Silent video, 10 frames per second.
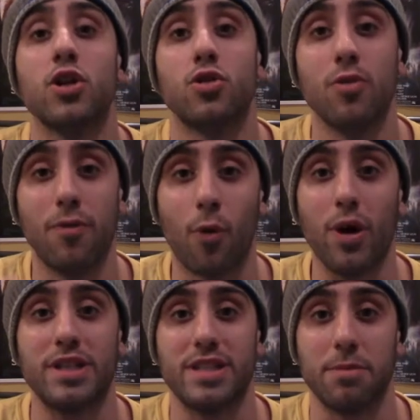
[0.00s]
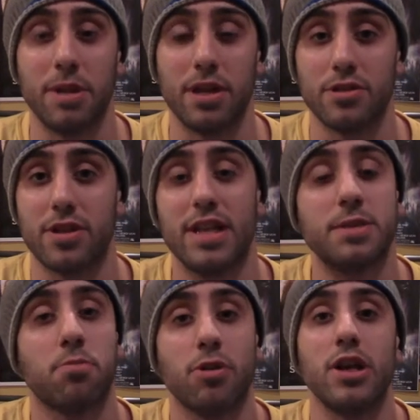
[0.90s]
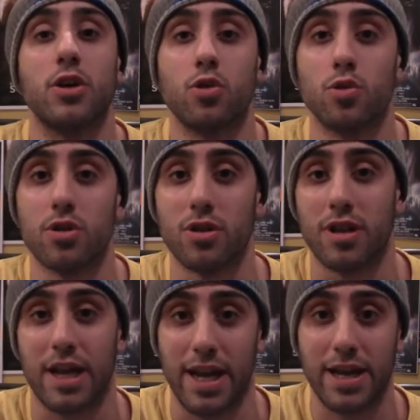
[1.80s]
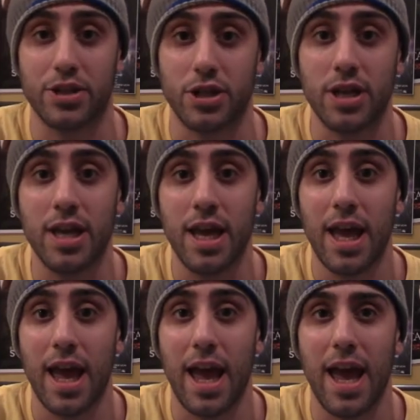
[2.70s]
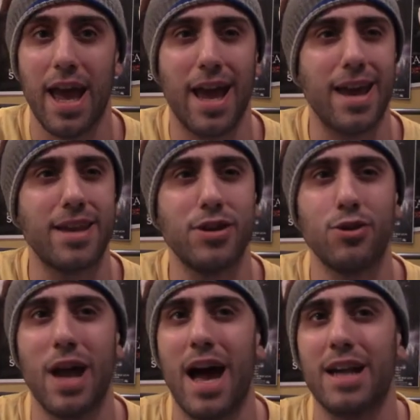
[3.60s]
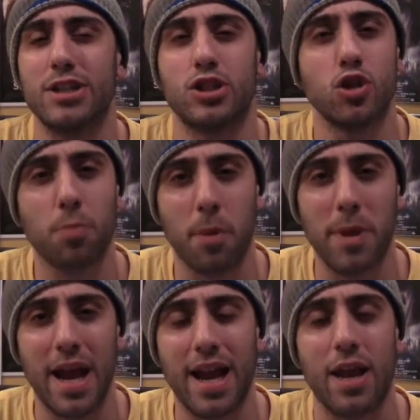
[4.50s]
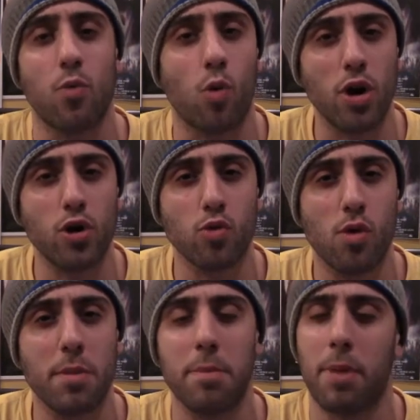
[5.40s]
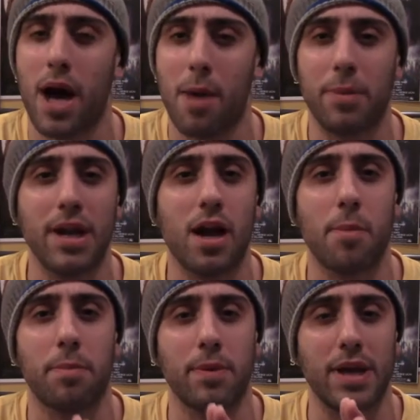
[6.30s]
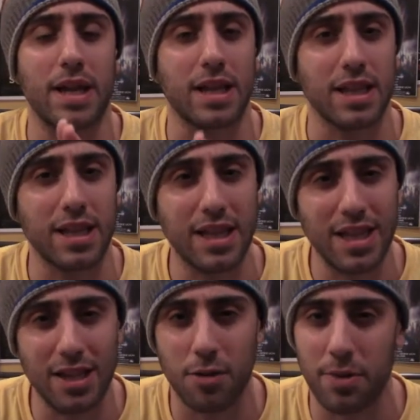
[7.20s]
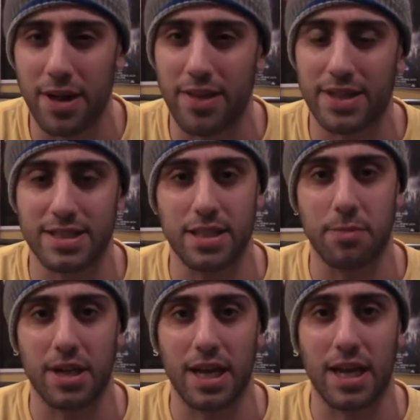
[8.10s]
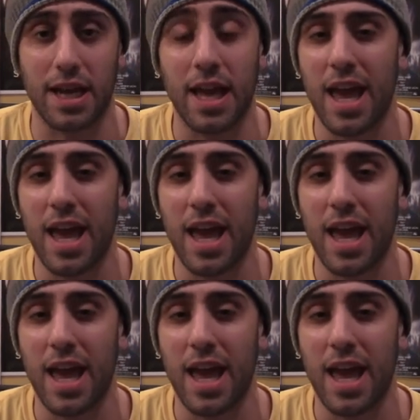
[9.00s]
to voice him here, so that's a pretty cool little connection. And you got Superman and Wonder Woman popping up in a little bit of this in the beginning,